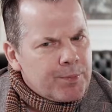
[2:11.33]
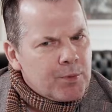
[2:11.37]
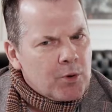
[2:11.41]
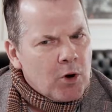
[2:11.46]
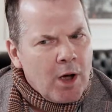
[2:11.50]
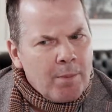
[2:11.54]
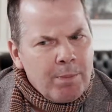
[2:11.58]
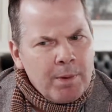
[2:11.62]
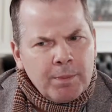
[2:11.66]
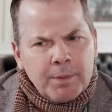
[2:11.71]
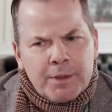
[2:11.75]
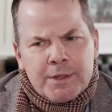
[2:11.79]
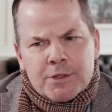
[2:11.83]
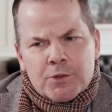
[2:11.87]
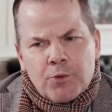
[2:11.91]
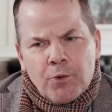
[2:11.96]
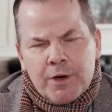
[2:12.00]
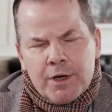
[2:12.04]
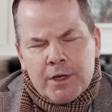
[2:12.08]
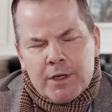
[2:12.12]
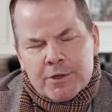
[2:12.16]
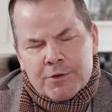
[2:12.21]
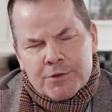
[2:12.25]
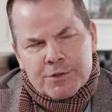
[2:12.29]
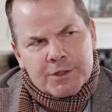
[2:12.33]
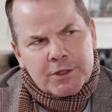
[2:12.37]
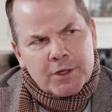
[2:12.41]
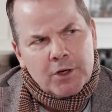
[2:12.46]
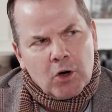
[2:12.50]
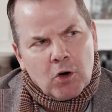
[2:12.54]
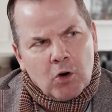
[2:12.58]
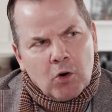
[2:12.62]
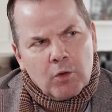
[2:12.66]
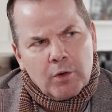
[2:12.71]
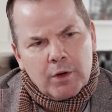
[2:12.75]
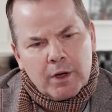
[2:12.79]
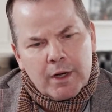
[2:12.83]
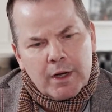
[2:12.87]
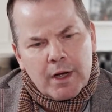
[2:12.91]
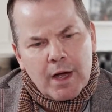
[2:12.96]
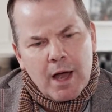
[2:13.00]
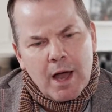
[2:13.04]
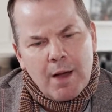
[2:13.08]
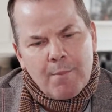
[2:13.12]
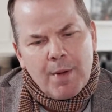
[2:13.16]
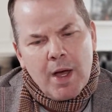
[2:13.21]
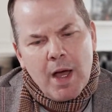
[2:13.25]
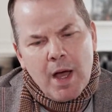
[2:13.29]
Probably 20 years ago.
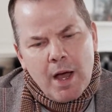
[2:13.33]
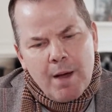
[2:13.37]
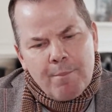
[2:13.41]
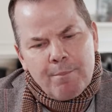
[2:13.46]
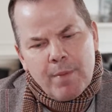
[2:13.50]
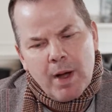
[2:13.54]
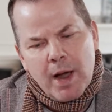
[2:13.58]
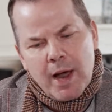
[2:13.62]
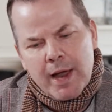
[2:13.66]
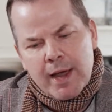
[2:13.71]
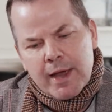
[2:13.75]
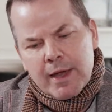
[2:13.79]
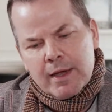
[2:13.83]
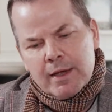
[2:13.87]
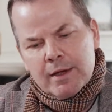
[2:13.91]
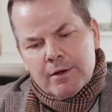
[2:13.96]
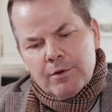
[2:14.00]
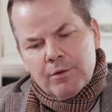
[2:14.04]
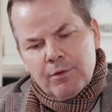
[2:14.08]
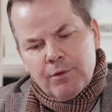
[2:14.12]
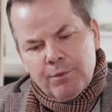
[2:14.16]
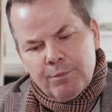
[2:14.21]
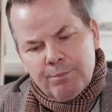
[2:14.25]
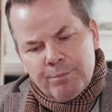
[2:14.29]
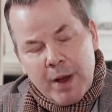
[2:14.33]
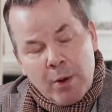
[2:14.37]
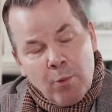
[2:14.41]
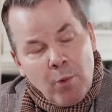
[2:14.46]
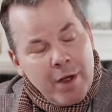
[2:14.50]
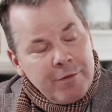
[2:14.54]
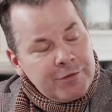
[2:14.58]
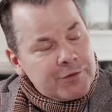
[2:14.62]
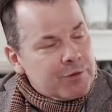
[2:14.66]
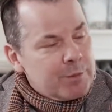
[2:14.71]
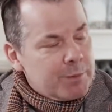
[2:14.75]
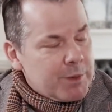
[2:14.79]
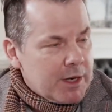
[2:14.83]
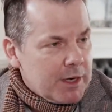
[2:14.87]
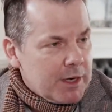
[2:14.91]
My wife's from